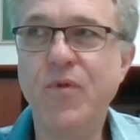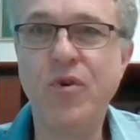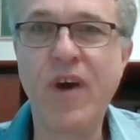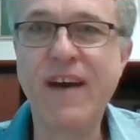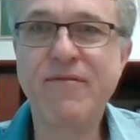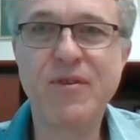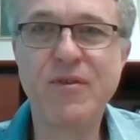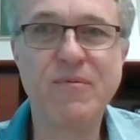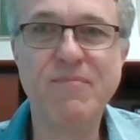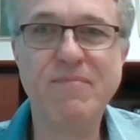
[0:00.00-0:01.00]
You have
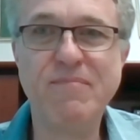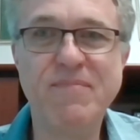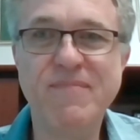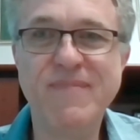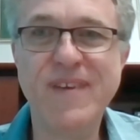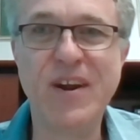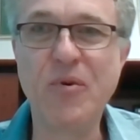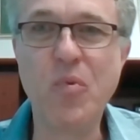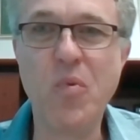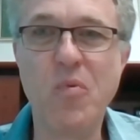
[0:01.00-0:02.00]
to,
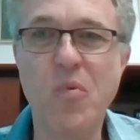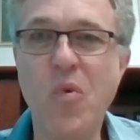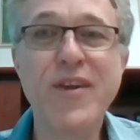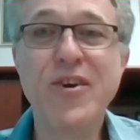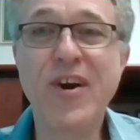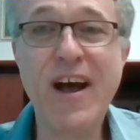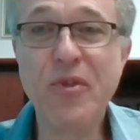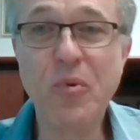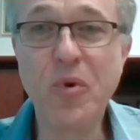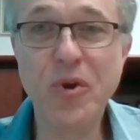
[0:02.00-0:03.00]
wonder how
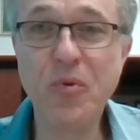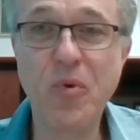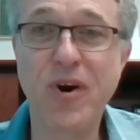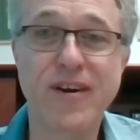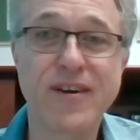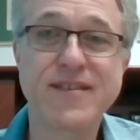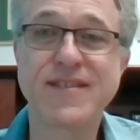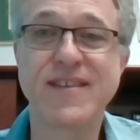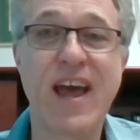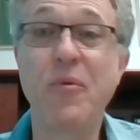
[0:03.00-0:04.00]
the world
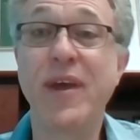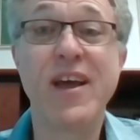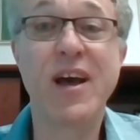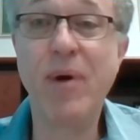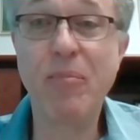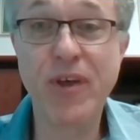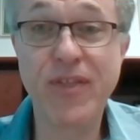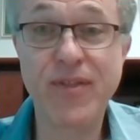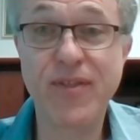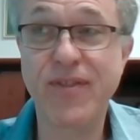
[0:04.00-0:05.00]
works, how we can come up
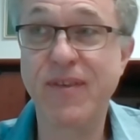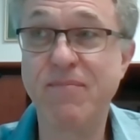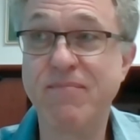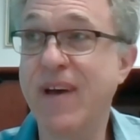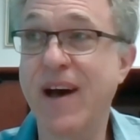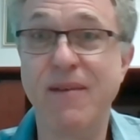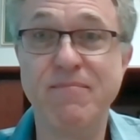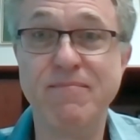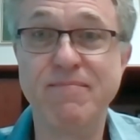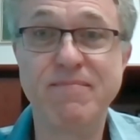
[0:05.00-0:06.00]
with
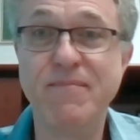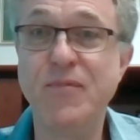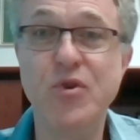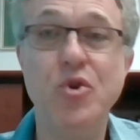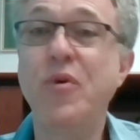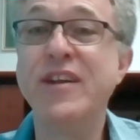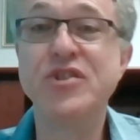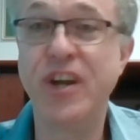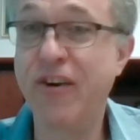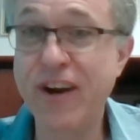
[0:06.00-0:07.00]
new
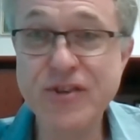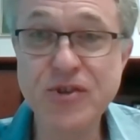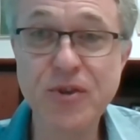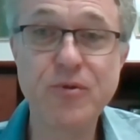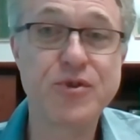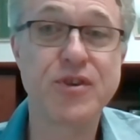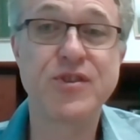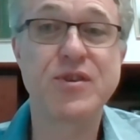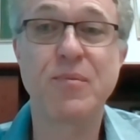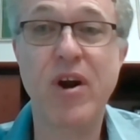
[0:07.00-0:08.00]
engineering
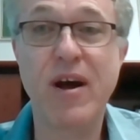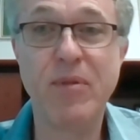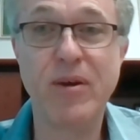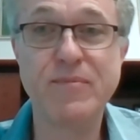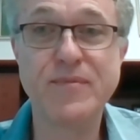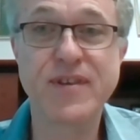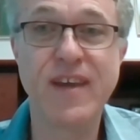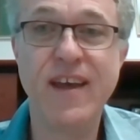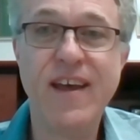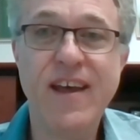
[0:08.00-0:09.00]
solutions to problems,
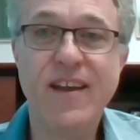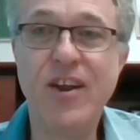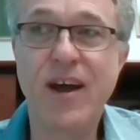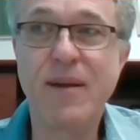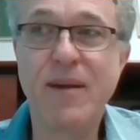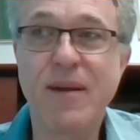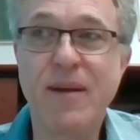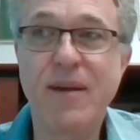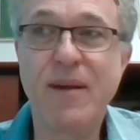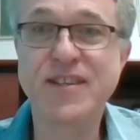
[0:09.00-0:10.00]
not
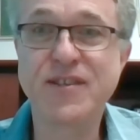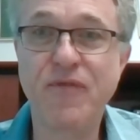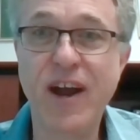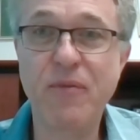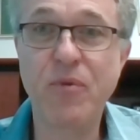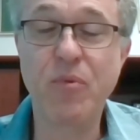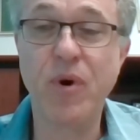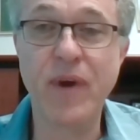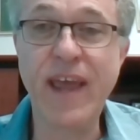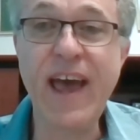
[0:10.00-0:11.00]
being satisfied
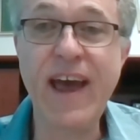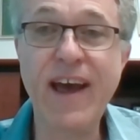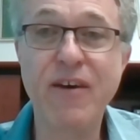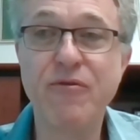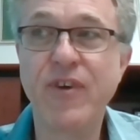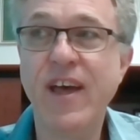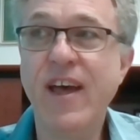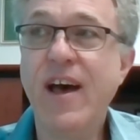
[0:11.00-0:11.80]
with what we have.